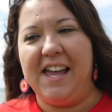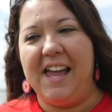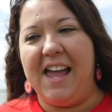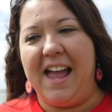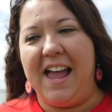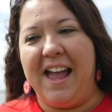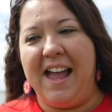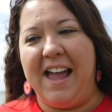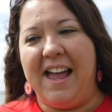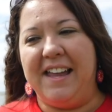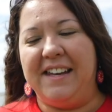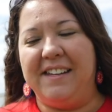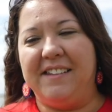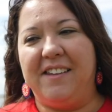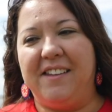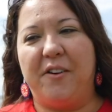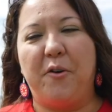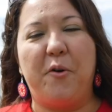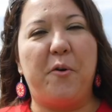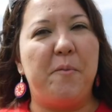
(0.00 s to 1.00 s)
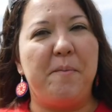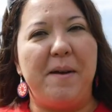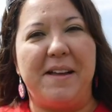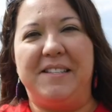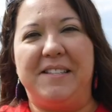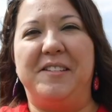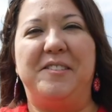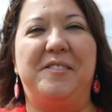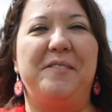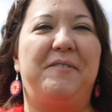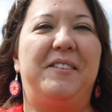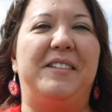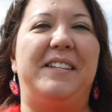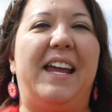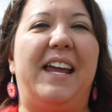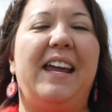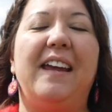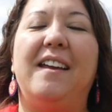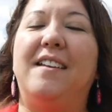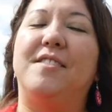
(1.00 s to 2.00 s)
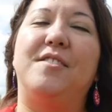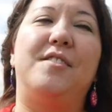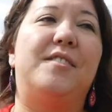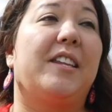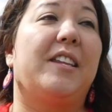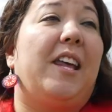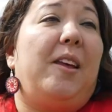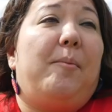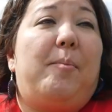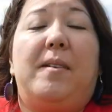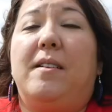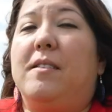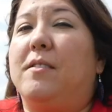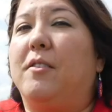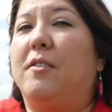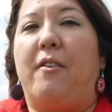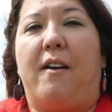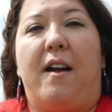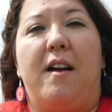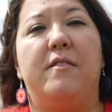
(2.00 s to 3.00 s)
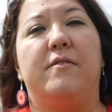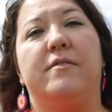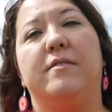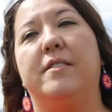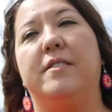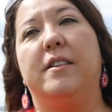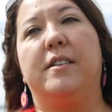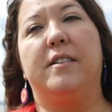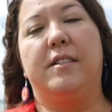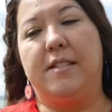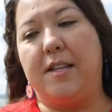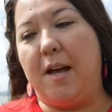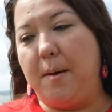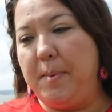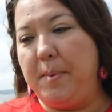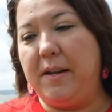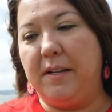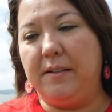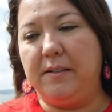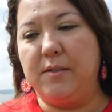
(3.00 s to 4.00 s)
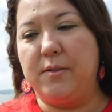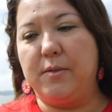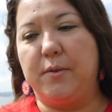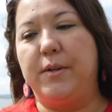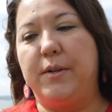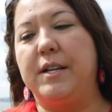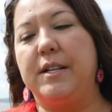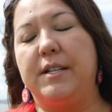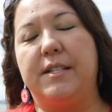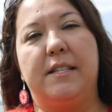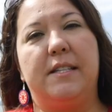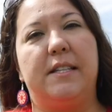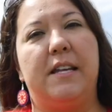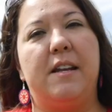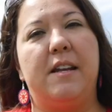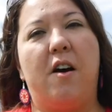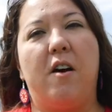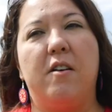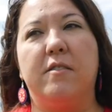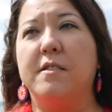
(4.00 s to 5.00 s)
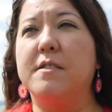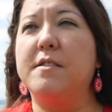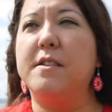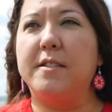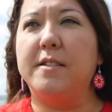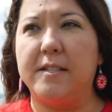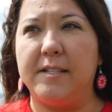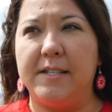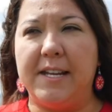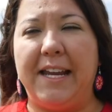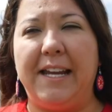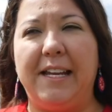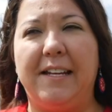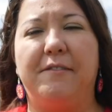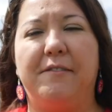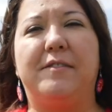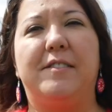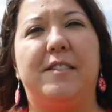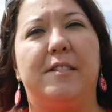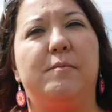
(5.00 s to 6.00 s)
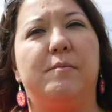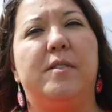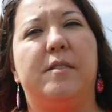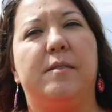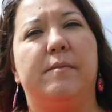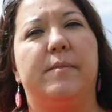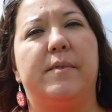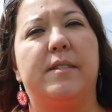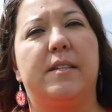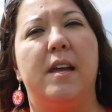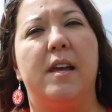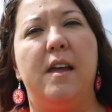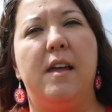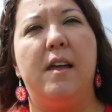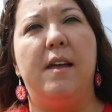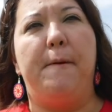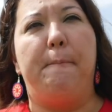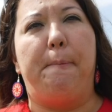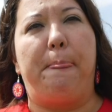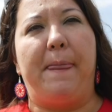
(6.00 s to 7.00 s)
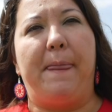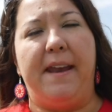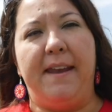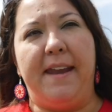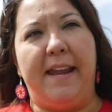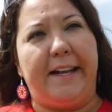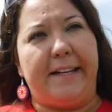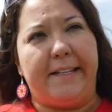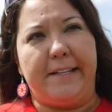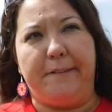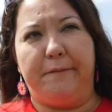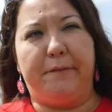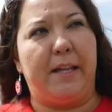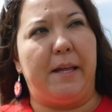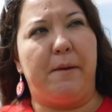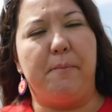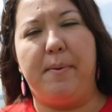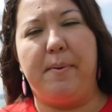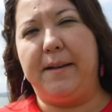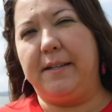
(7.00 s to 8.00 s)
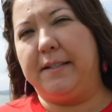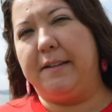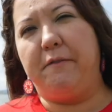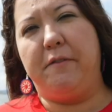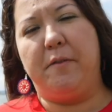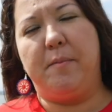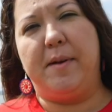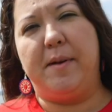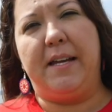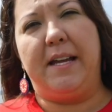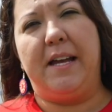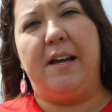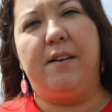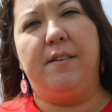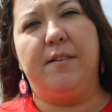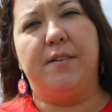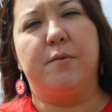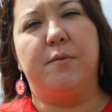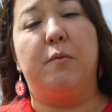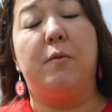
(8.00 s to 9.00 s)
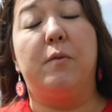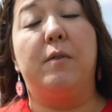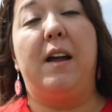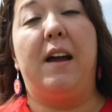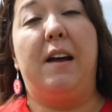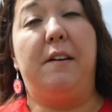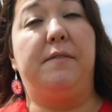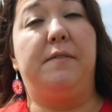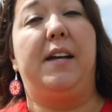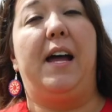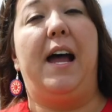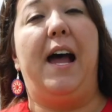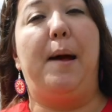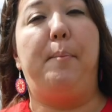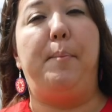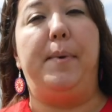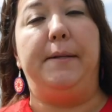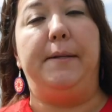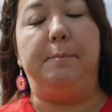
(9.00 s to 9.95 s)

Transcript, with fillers: And the whole message of the day is just keep it in the ground, stop it at the source, and then all of this negative symptoms that negatively impact everybody else won't have to happen.